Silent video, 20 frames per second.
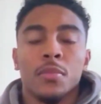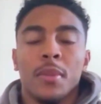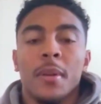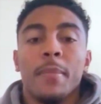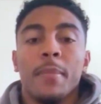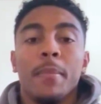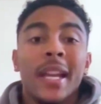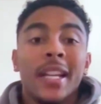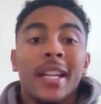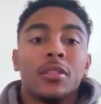
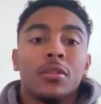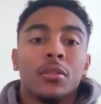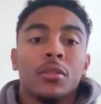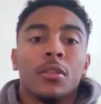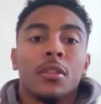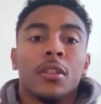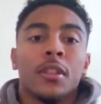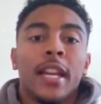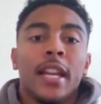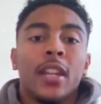but make
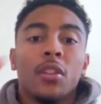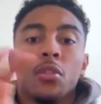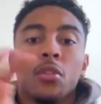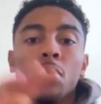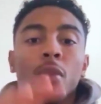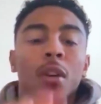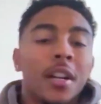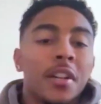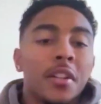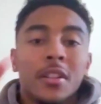sure that
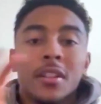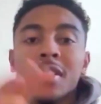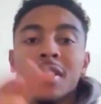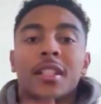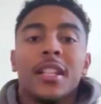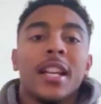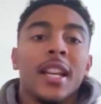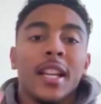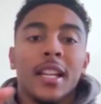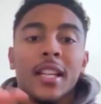you
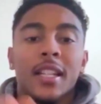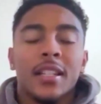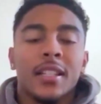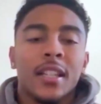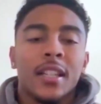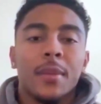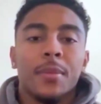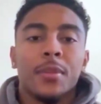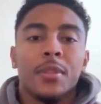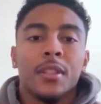understand
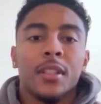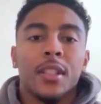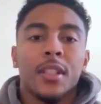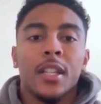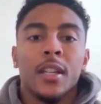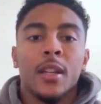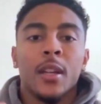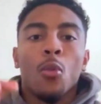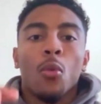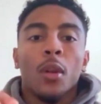
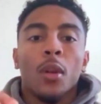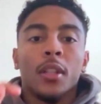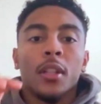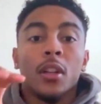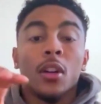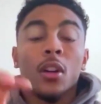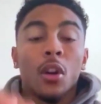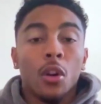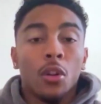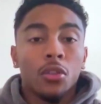conceptually what the
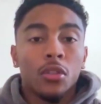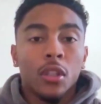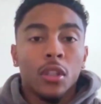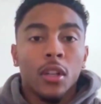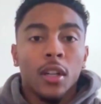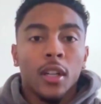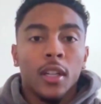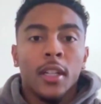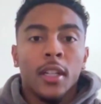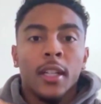goals
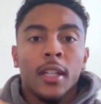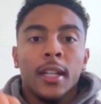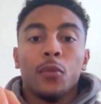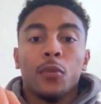are